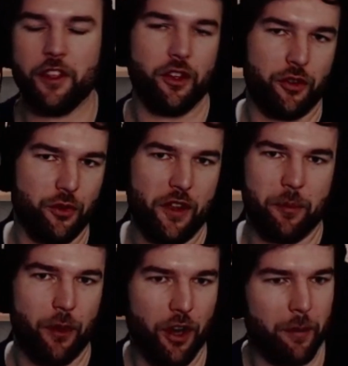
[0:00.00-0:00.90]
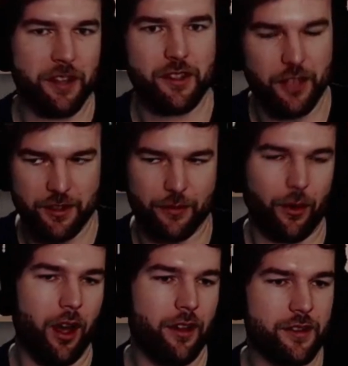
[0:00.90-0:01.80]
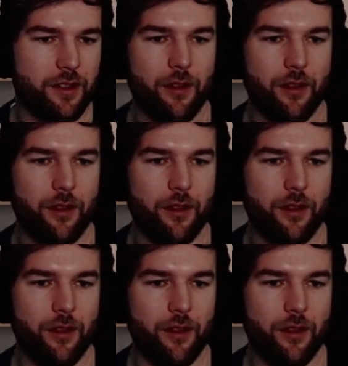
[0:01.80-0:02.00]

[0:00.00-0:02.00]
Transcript: then you get the bird abilities, you get to fly and